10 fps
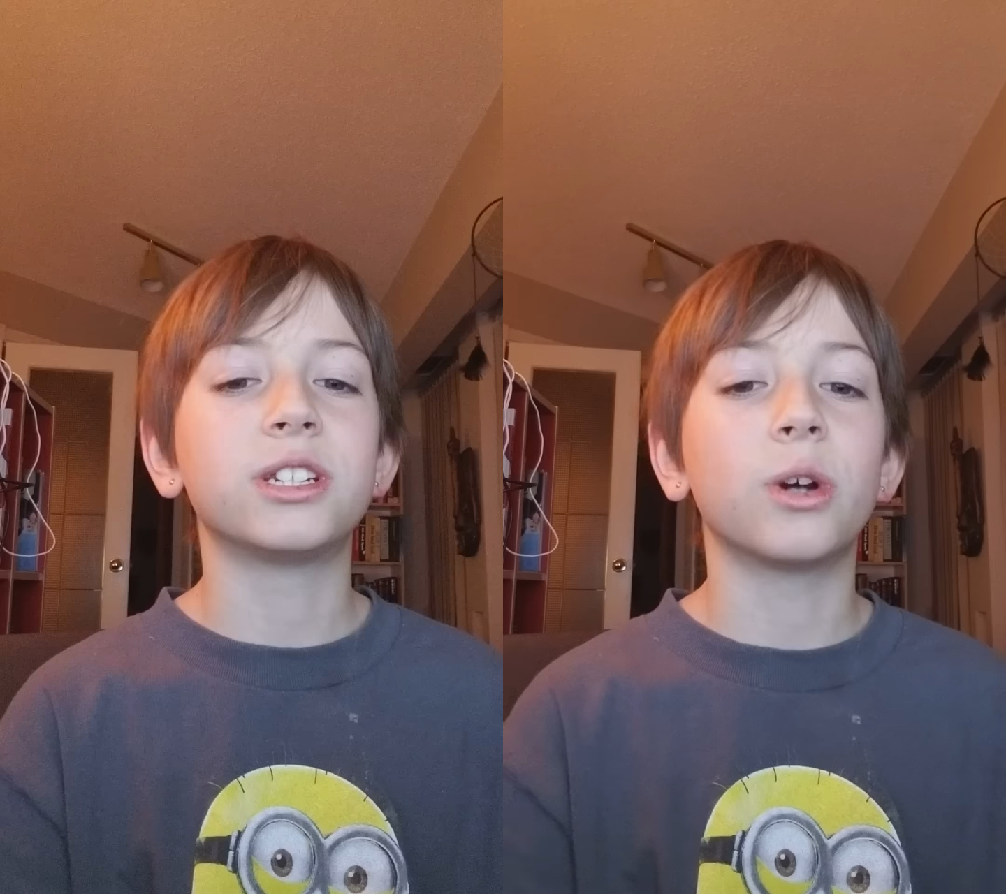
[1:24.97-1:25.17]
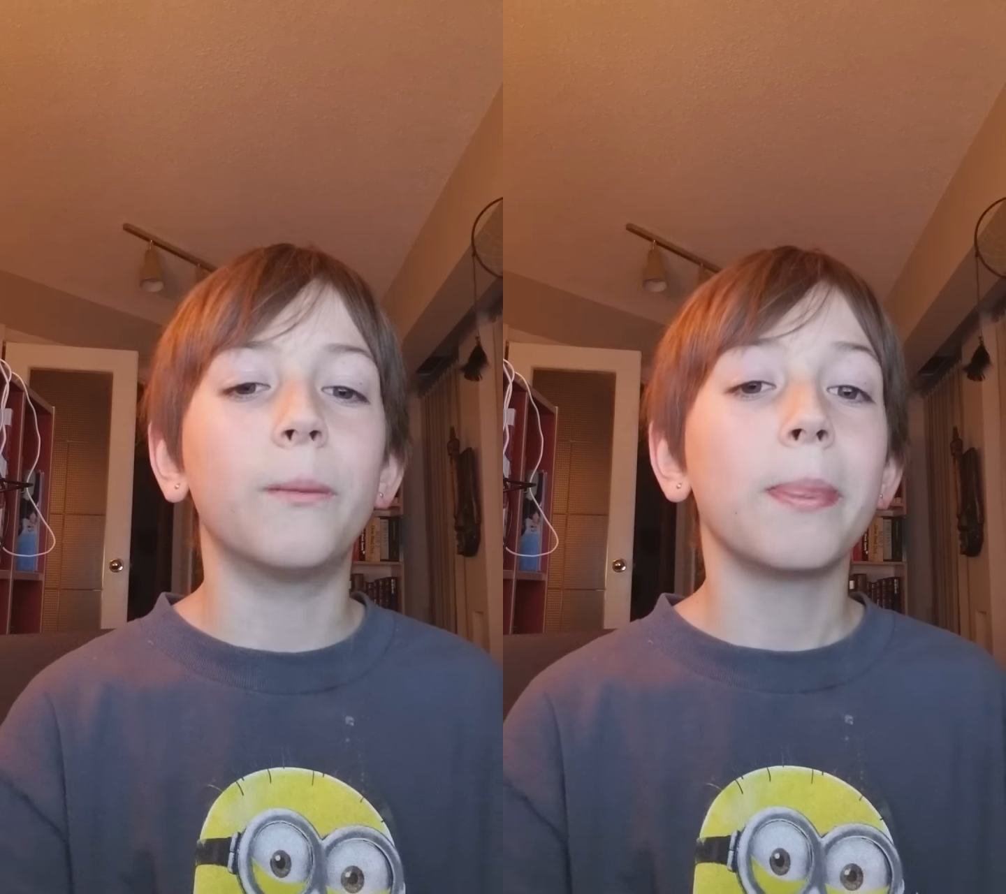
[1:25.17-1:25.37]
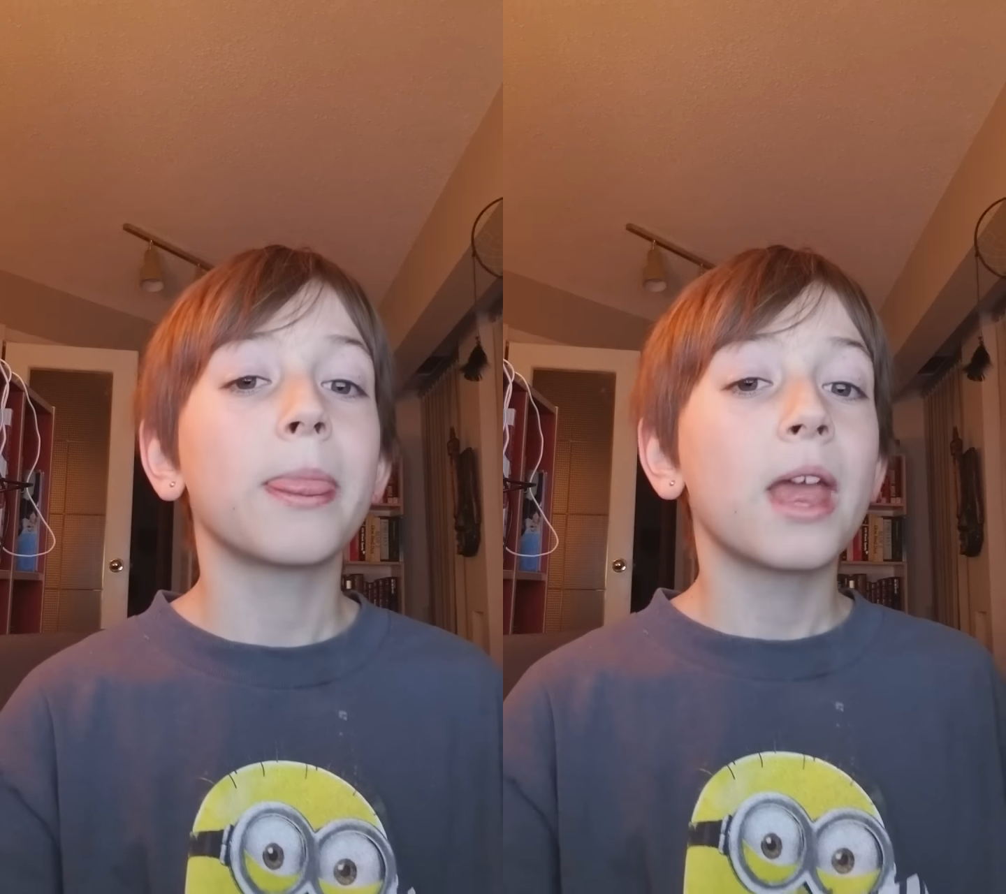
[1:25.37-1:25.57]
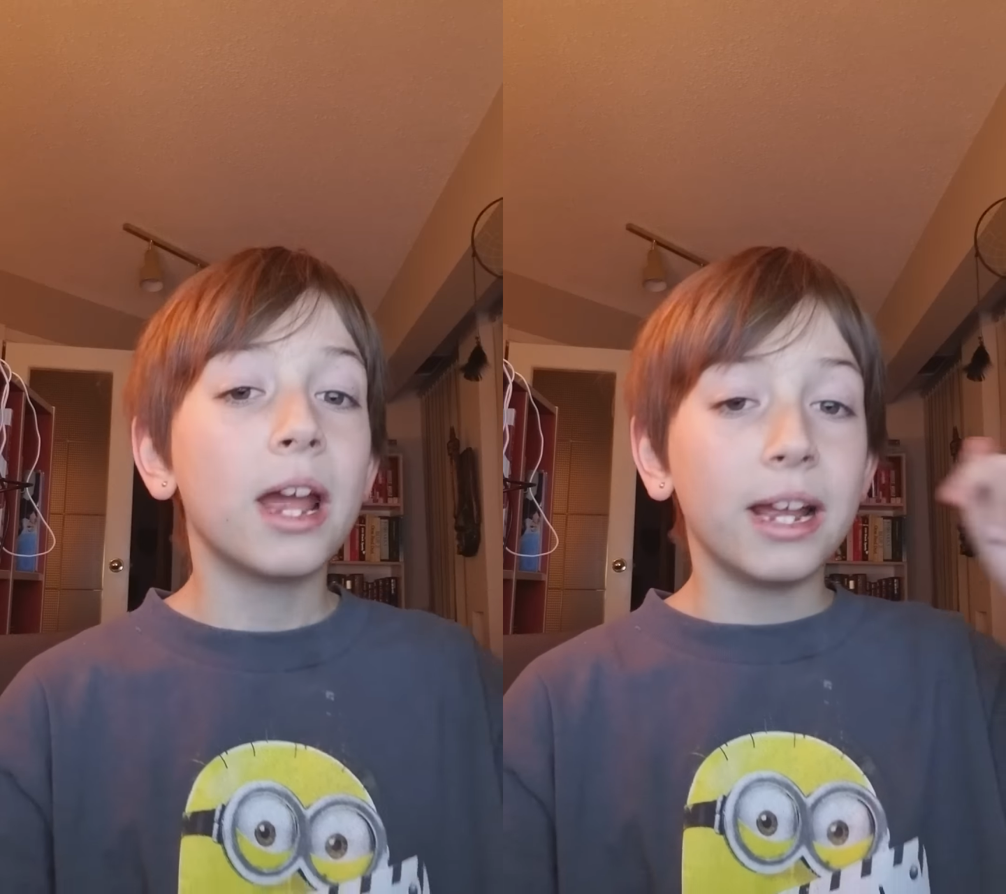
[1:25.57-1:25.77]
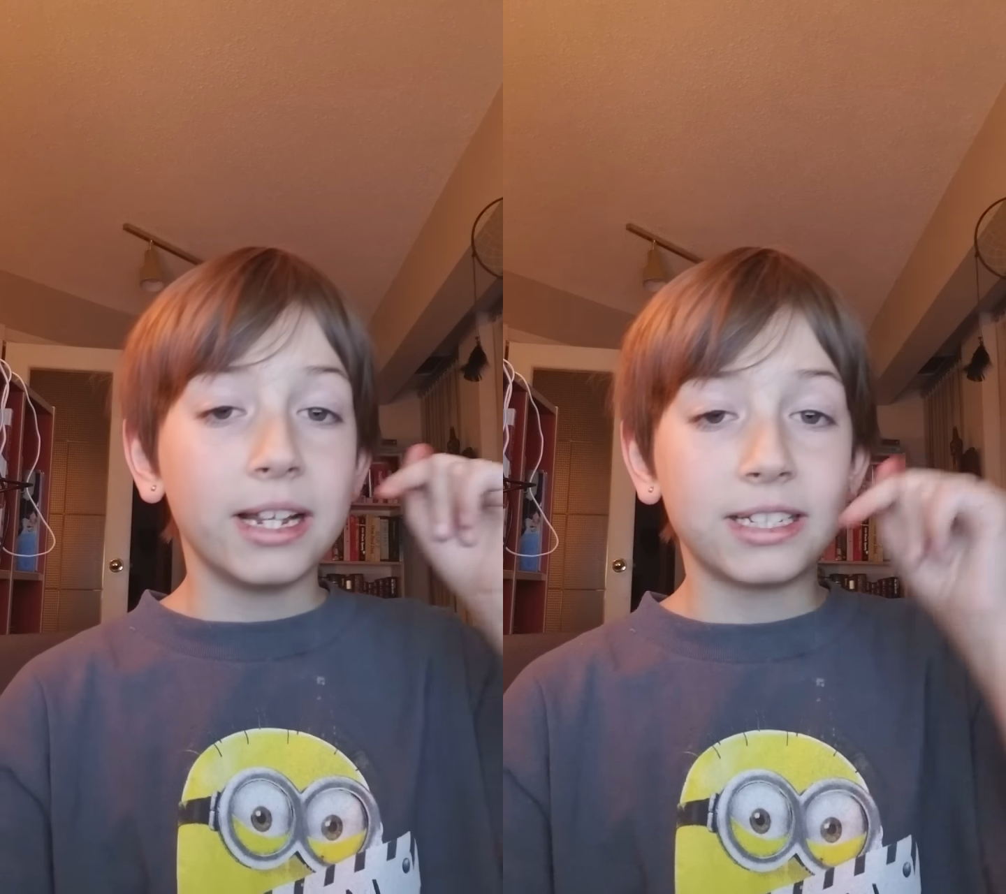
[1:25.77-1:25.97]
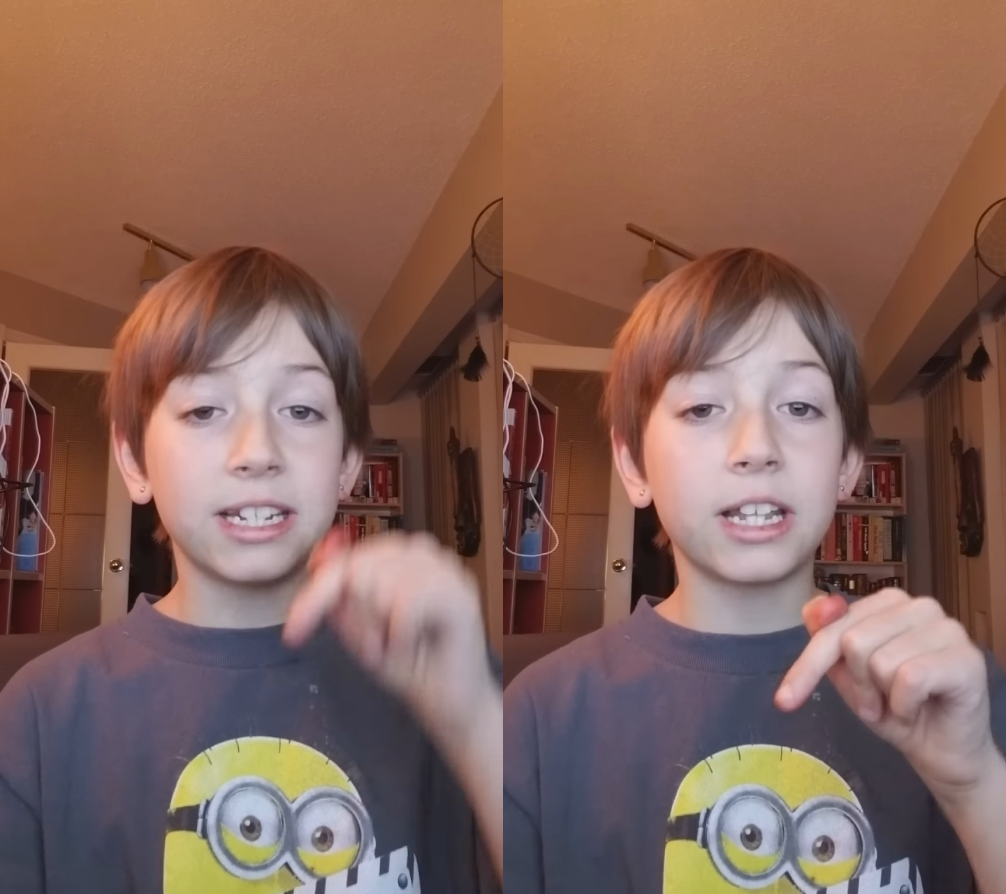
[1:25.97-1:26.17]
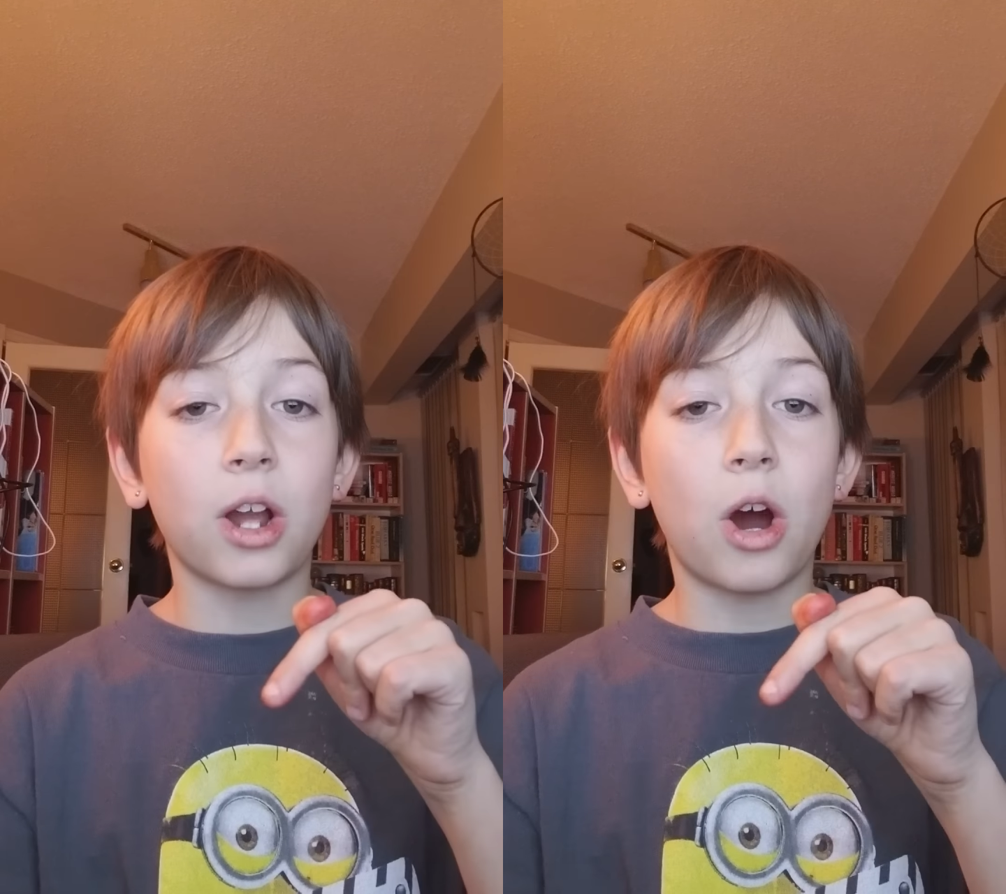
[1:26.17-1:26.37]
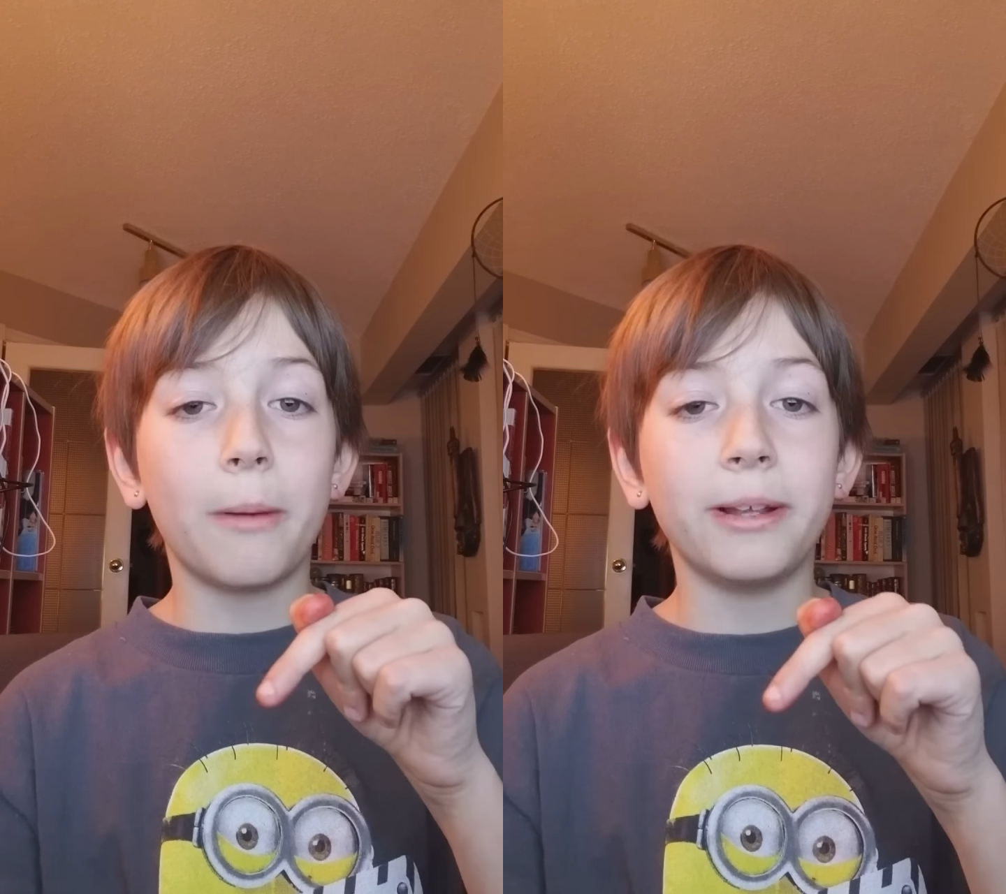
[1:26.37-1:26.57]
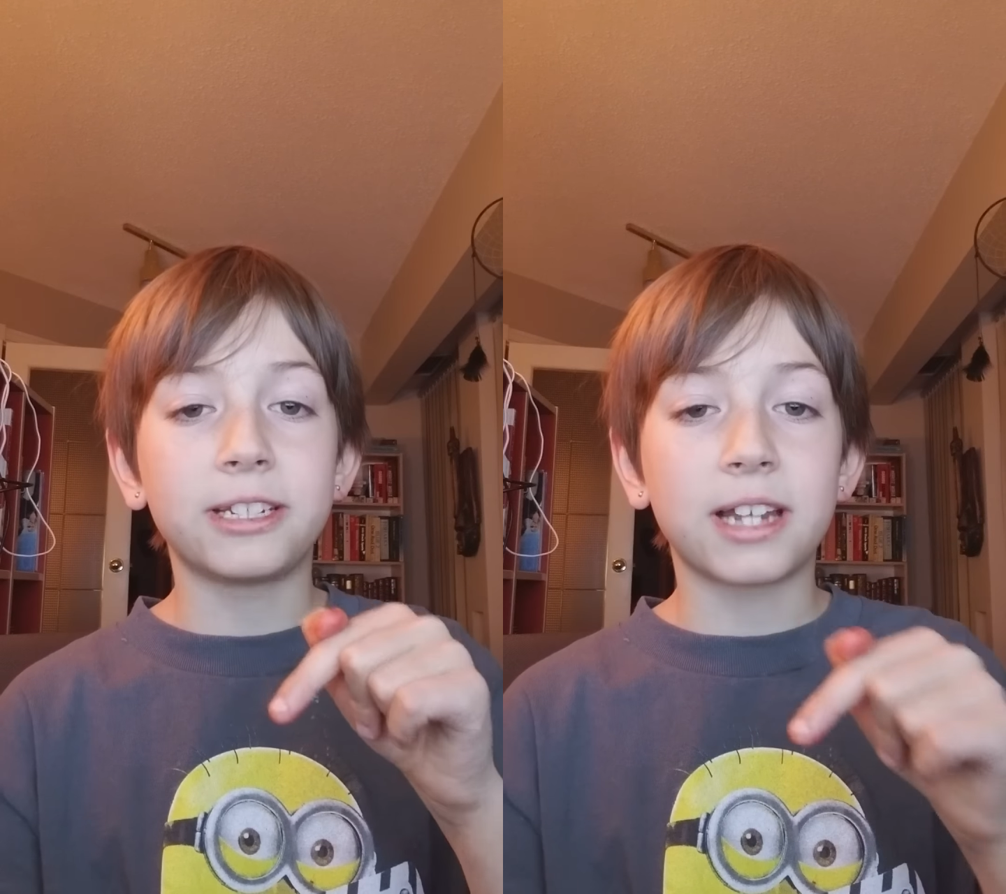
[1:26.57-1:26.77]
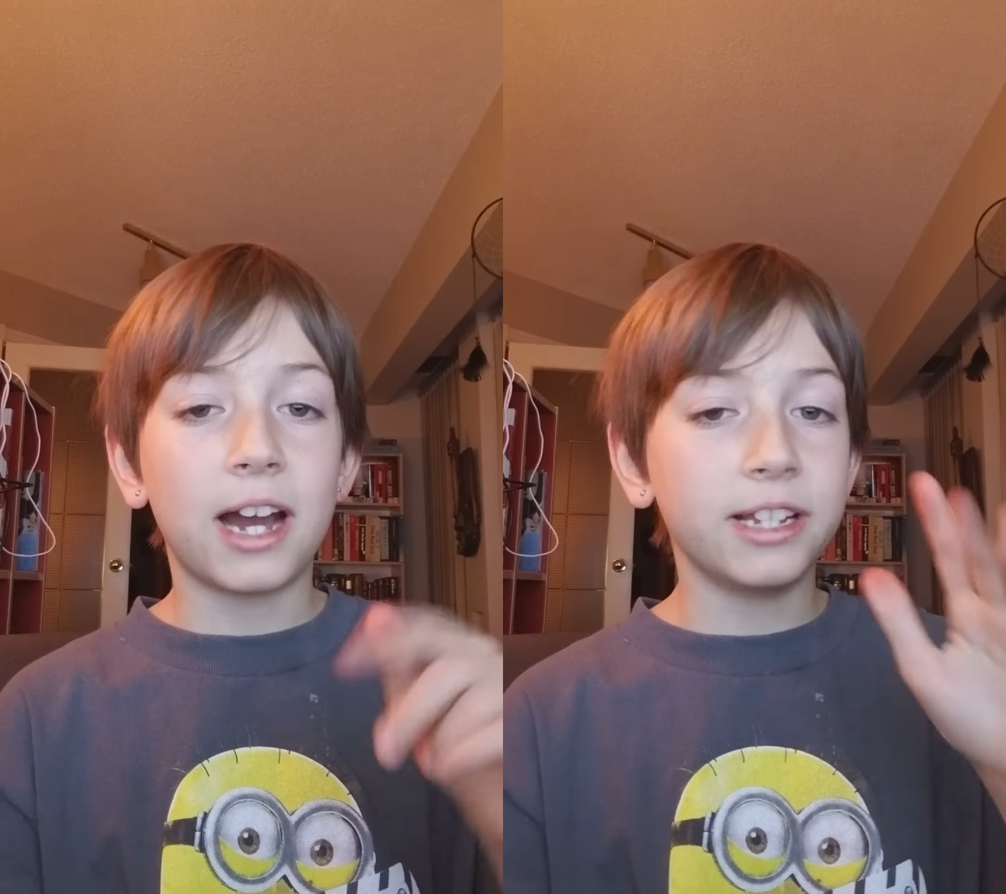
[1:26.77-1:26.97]
So it's in the
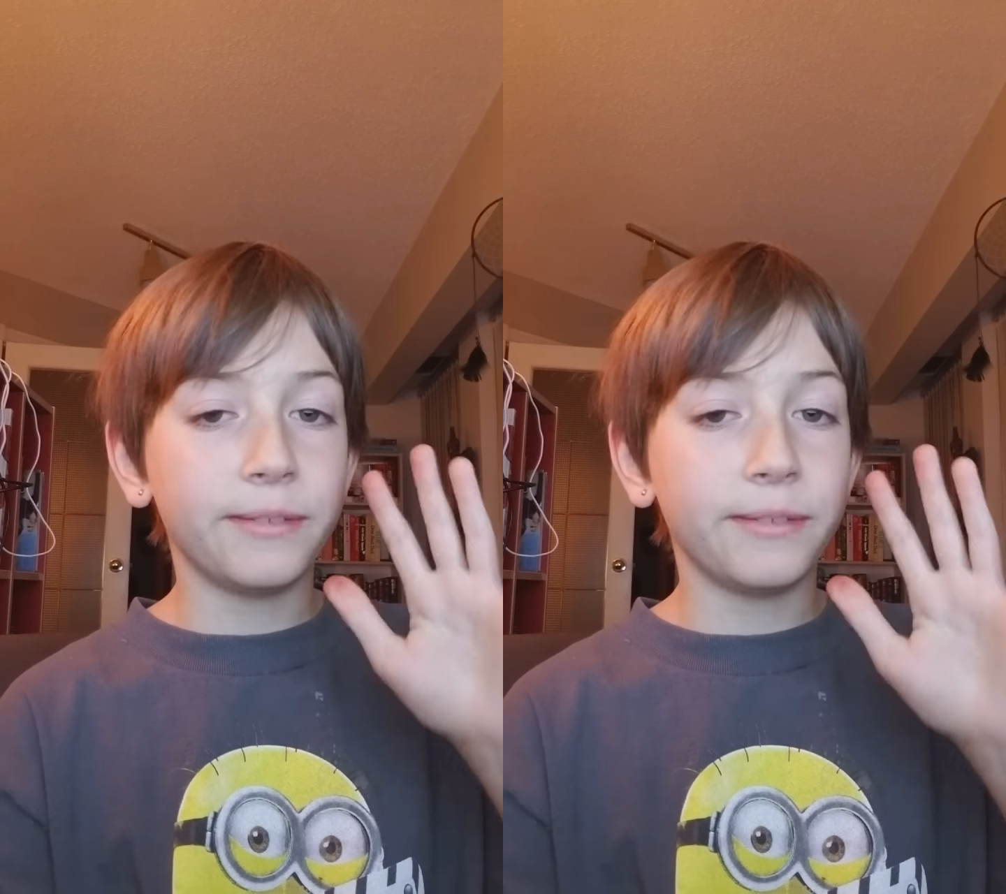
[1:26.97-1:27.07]
comments, guys.